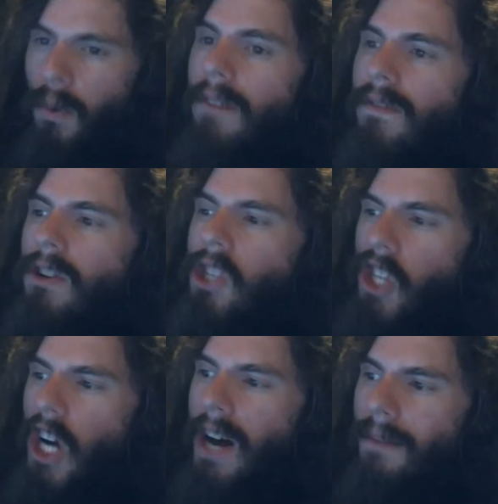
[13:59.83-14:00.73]
One of your
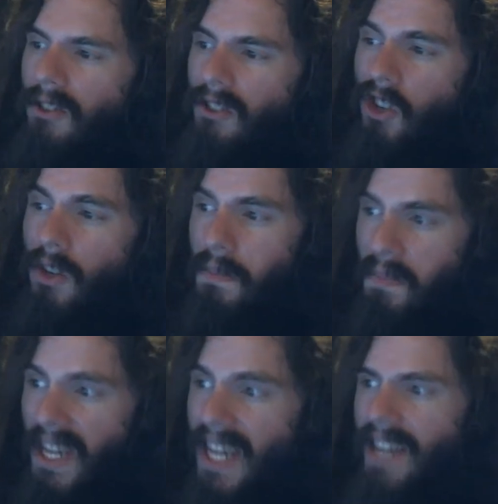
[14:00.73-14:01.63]
jobs should
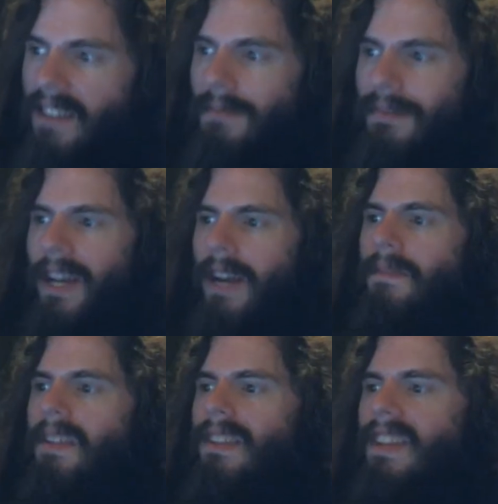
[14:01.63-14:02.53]
be to bring
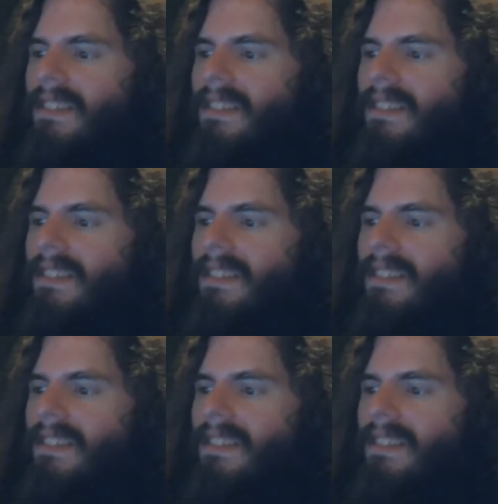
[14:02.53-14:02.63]
up that these